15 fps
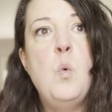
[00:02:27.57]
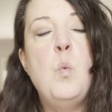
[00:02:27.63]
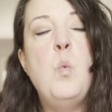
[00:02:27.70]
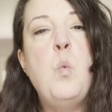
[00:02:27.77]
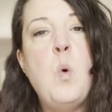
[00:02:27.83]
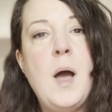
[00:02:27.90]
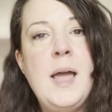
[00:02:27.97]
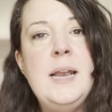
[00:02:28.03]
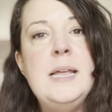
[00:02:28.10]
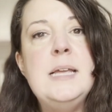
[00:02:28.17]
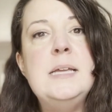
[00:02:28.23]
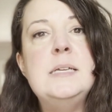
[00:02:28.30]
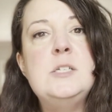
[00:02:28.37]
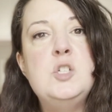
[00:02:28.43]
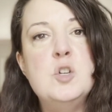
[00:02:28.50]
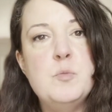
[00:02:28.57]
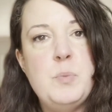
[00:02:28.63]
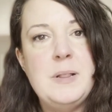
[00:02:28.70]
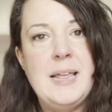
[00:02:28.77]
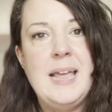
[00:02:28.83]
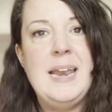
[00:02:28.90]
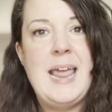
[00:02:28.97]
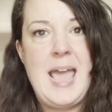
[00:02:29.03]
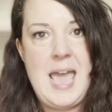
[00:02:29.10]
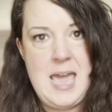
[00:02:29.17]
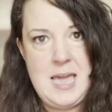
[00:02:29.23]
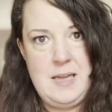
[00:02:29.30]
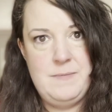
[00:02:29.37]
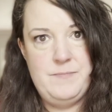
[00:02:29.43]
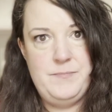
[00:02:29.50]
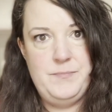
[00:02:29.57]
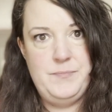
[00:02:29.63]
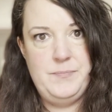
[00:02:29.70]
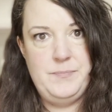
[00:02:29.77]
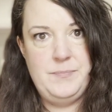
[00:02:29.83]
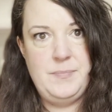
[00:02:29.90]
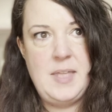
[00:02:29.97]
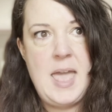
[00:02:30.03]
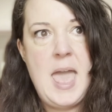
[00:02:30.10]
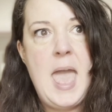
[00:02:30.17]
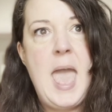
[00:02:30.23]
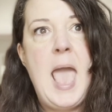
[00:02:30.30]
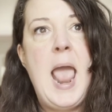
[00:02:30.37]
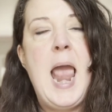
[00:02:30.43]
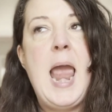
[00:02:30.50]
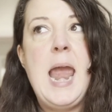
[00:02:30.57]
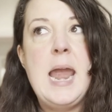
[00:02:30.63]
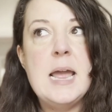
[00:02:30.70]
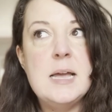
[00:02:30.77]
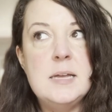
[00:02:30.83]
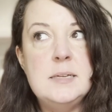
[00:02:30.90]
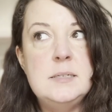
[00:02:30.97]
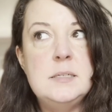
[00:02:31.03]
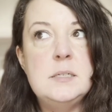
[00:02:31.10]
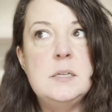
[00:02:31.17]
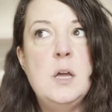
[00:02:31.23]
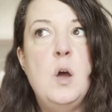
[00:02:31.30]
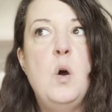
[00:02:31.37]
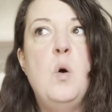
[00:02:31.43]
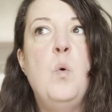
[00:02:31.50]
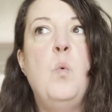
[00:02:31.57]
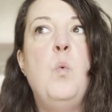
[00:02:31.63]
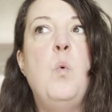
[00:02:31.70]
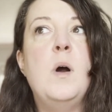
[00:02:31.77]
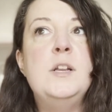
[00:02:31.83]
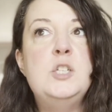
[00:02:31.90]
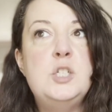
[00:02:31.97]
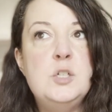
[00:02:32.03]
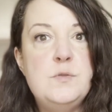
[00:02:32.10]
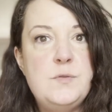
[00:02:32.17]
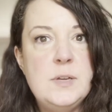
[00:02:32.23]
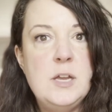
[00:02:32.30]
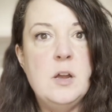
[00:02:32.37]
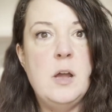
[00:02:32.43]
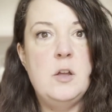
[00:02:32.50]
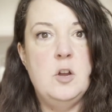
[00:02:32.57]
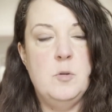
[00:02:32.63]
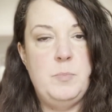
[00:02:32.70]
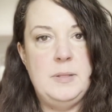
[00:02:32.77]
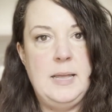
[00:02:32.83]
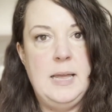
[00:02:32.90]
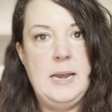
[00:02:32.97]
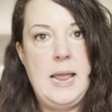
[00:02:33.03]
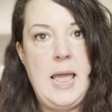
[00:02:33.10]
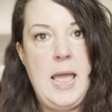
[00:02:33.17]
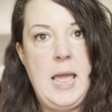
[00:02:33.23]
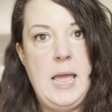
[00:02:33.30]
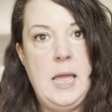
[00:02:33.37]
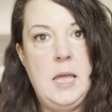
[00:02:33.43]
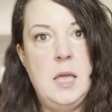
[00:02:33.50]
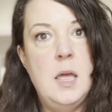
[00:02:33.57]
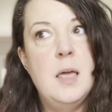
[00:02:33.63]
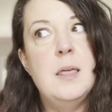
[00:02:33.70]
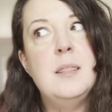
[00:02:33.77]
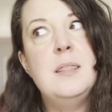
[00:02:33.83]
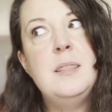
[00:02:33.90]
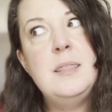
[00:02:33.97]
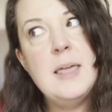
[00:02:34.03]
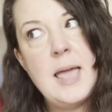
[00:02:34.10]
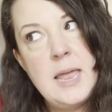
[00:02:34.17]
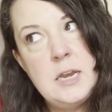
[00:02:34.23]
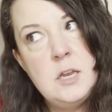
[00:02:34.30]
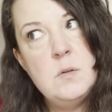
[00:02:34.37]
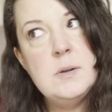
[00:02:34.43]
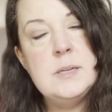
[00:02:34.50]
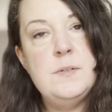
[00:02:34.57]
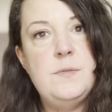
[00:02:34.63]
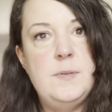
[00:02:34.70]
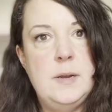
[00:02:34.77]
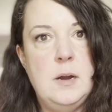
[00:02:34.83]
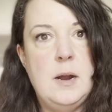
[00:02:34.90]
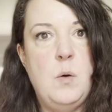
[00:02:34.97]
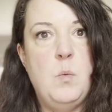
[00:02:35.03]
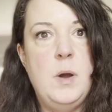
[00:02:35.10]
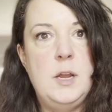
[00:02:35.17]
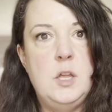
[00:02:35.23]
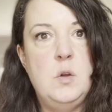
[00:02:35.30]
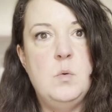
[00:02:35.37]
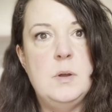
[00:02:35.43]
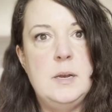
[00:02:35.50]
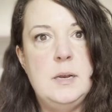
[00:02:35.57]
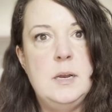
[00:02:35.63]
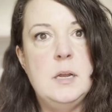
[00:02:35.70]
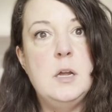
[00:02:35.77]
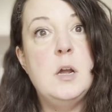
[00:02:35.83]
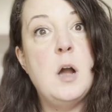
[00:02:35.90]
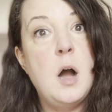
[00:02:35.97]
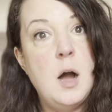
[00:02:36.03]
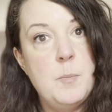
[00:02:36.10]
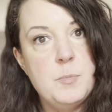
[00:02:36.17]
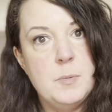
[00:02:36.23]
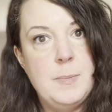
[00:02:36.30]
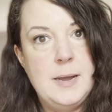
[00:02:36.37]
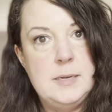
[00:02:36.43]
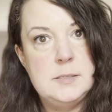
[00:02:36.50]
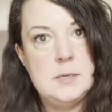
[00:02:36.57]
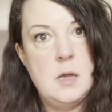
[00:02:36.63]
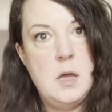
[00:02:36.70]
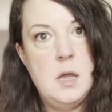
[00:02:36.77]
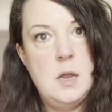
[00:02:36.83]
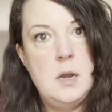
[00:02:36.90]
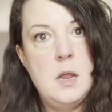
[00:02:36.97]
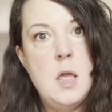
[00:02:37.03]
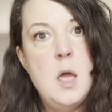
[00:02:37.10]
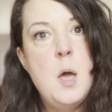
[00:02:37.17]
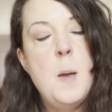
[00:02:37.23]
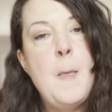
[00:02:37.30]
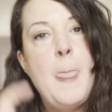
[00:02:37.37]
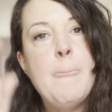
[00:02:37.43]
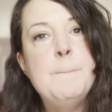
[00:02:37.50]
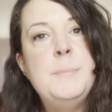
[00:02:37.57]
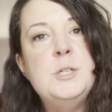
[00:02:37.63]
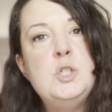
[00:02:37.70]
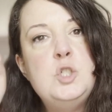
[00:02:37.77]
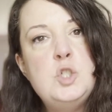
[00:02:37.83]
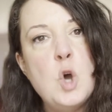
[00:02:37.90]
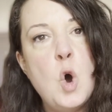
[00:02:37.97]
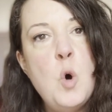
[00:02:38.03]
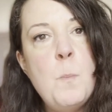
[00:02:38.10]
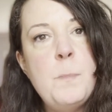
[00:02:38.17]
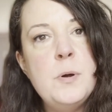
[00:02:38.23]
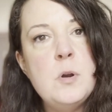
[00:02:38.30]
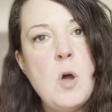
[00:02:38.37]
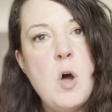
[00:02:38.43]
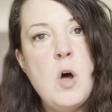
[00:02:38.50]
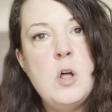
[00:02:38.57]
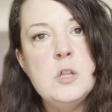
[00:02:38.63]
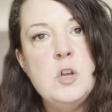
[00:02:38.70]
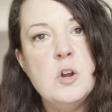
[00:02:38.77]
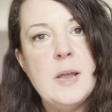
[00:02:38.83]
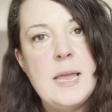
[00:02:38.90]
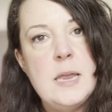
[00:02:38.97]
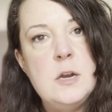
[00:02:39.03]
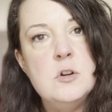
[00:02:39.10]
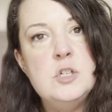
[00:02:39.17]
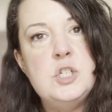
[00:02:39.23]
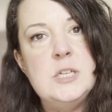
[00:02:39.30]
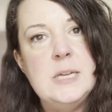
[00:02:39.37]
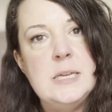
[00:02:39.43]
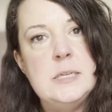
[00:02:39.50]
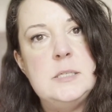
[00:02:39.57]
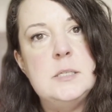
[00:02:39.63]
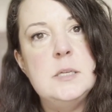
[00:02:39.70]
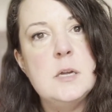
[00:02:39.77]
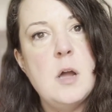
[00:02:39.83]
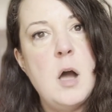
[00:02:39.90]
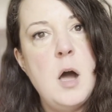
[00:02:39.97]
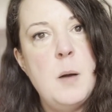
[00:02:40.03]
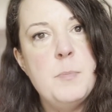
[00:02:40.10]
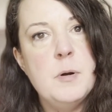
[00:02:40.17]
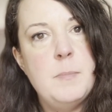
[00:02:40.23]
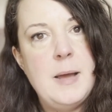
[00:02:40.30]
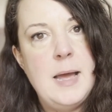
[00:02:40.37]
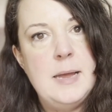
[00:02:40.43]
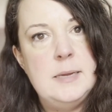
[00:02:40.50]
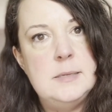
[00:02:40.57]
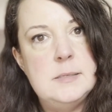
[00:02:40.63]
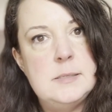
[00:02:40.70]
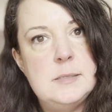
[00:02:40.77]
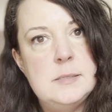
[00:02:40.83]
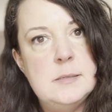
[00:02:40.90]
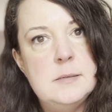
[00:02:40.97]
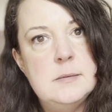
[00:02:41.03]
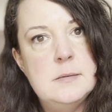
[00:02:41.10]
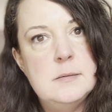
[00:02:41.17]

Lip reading: What is your plan A? And once you figure out your plan A, then you can figure out what you can compromise on. But don't put all your energy into the compromise.